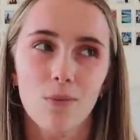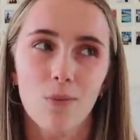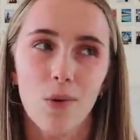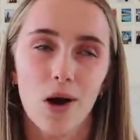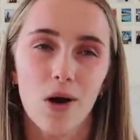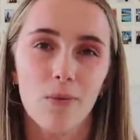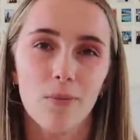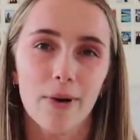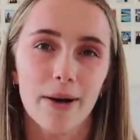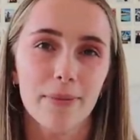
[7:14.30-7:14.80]

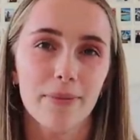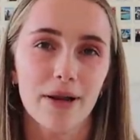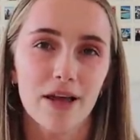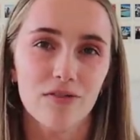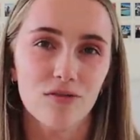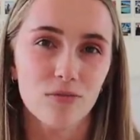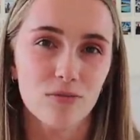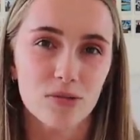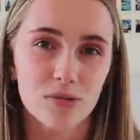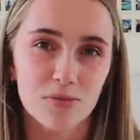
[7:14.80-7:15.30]
well my
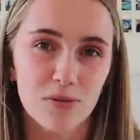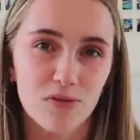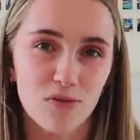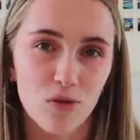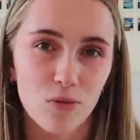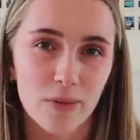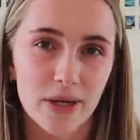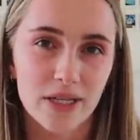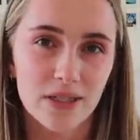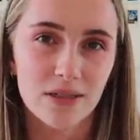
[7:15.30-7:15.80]
platform was
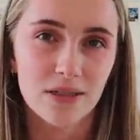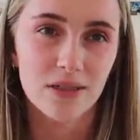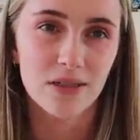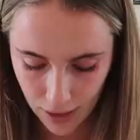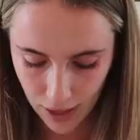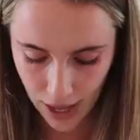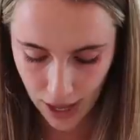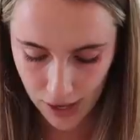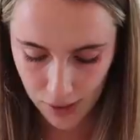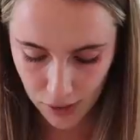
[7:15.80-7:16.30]
performing
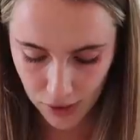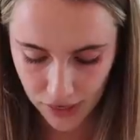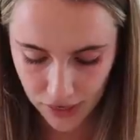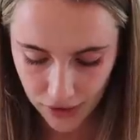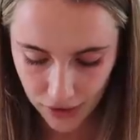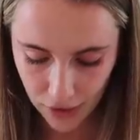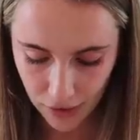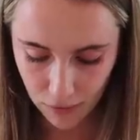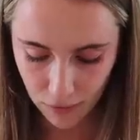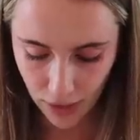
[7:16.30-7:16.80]
and with
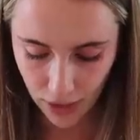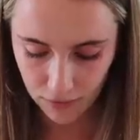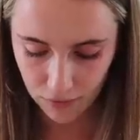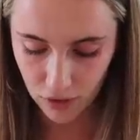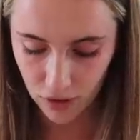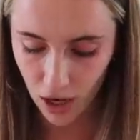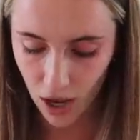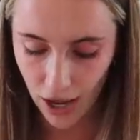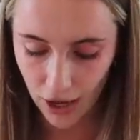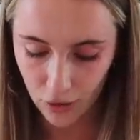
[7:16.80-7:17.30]
the like
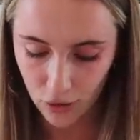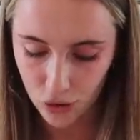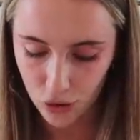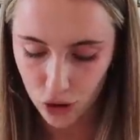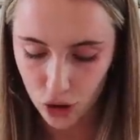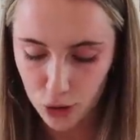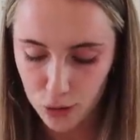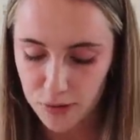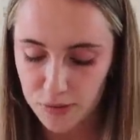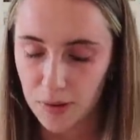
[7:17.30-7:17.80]
relying on
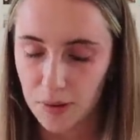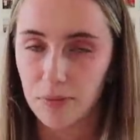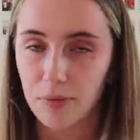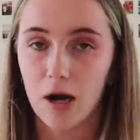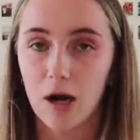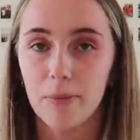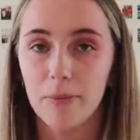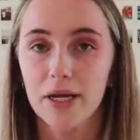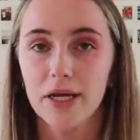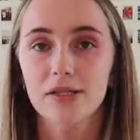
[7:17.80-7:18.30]
YouTube as my
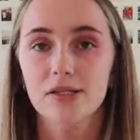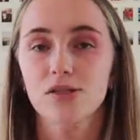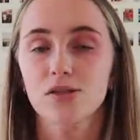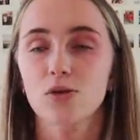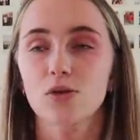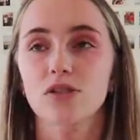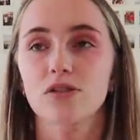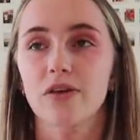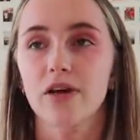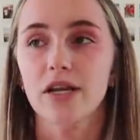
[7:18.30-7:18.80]
primary
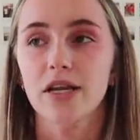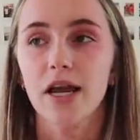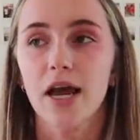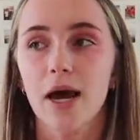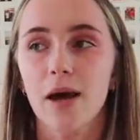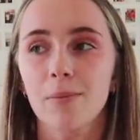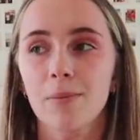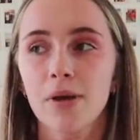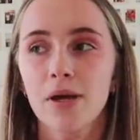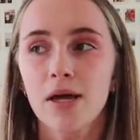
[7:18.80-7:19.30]
source of
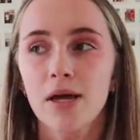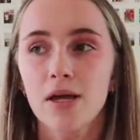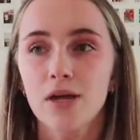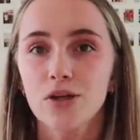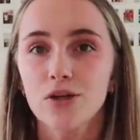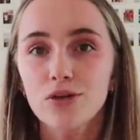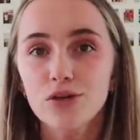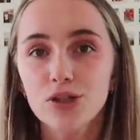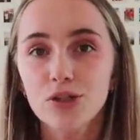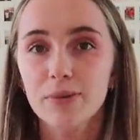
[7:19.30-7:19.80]
income
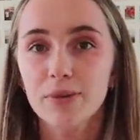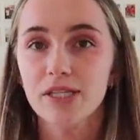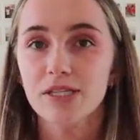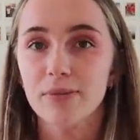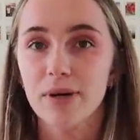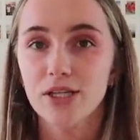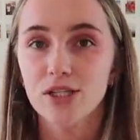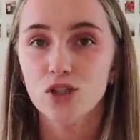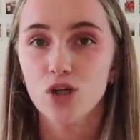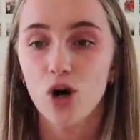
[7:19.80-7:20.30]
YouTube
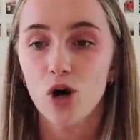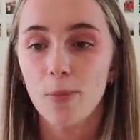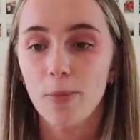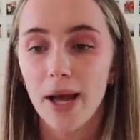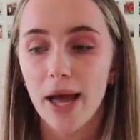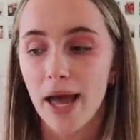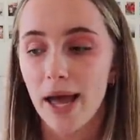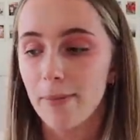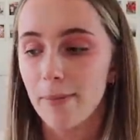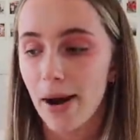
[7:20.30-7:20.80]
is my
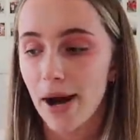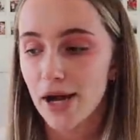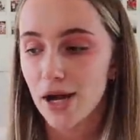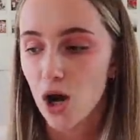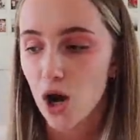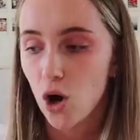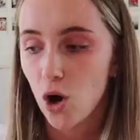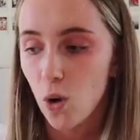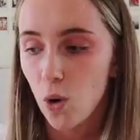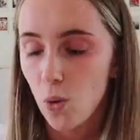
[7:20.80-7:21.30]
job and my
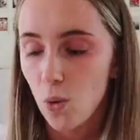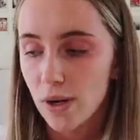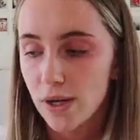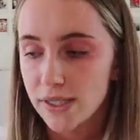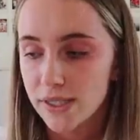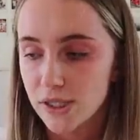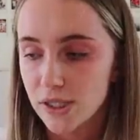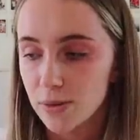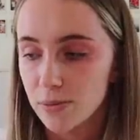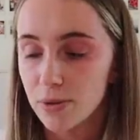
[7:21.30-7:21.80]
goal
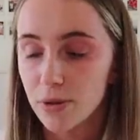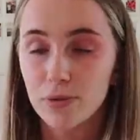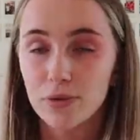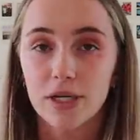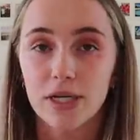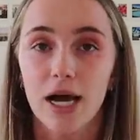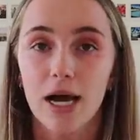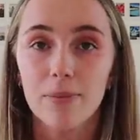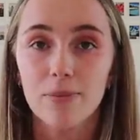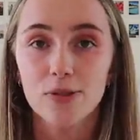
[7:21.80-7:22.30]
is to
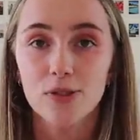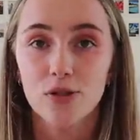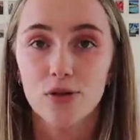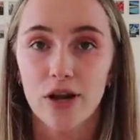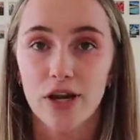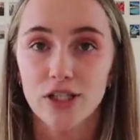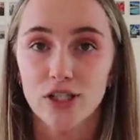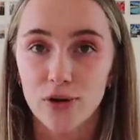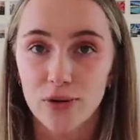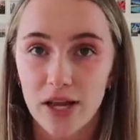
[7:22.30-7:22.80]
build it up so
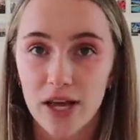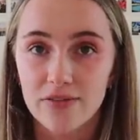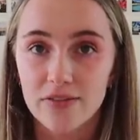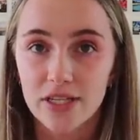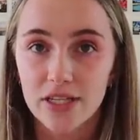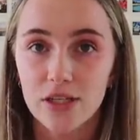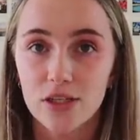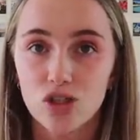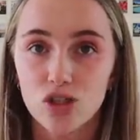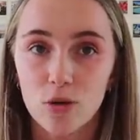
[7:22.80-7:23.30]
that I don't have
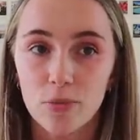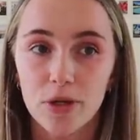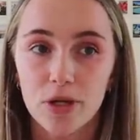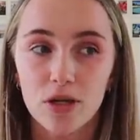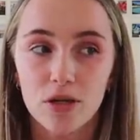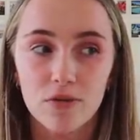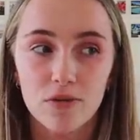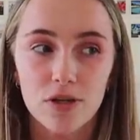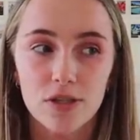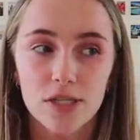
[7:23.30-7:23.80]
to get a job at
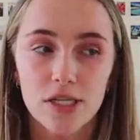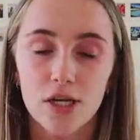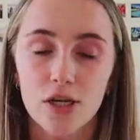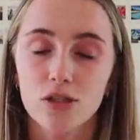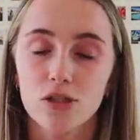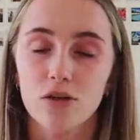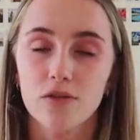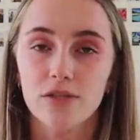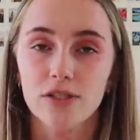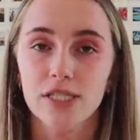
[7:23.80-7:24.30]
university
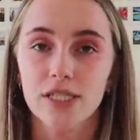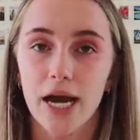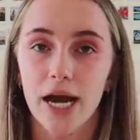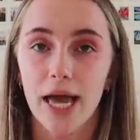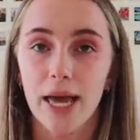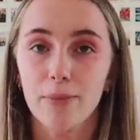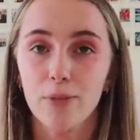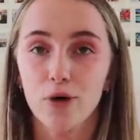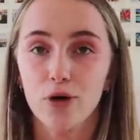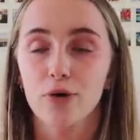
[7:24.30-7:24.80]
because obviously
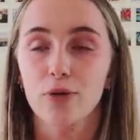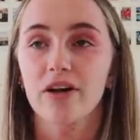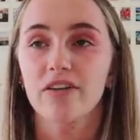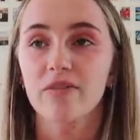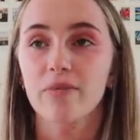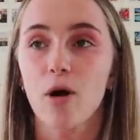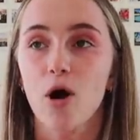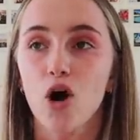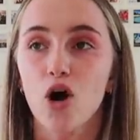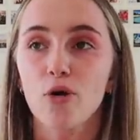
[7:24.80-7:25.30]
I am going away
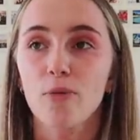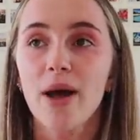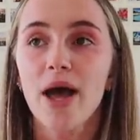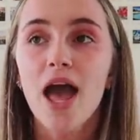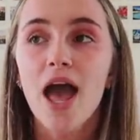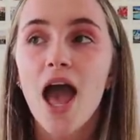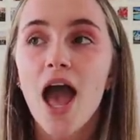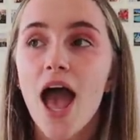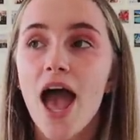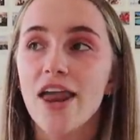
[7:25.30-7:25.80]
from home
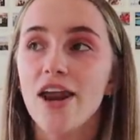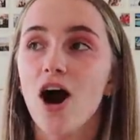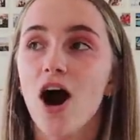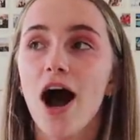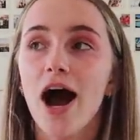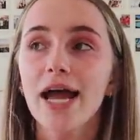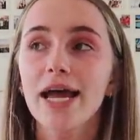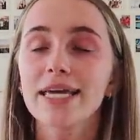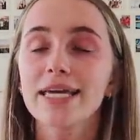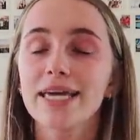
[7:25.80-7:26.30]
and
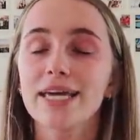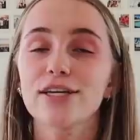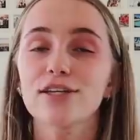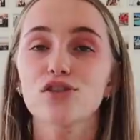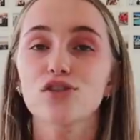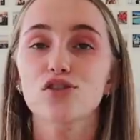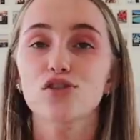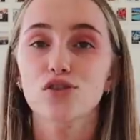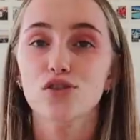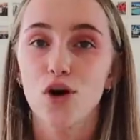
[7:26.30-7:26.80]
I
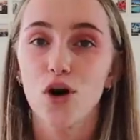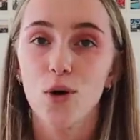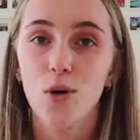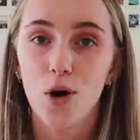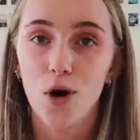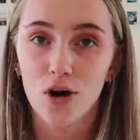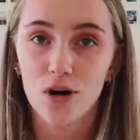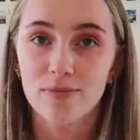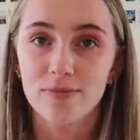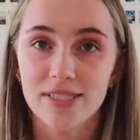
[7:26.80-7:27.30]
get so
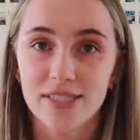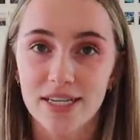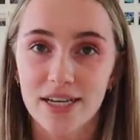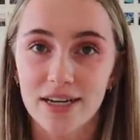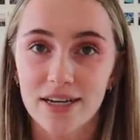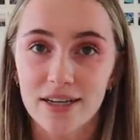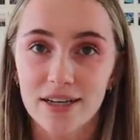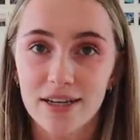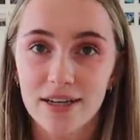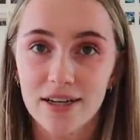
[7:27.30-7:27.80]

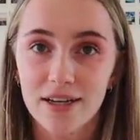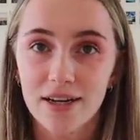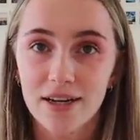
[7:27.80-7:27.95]
homesick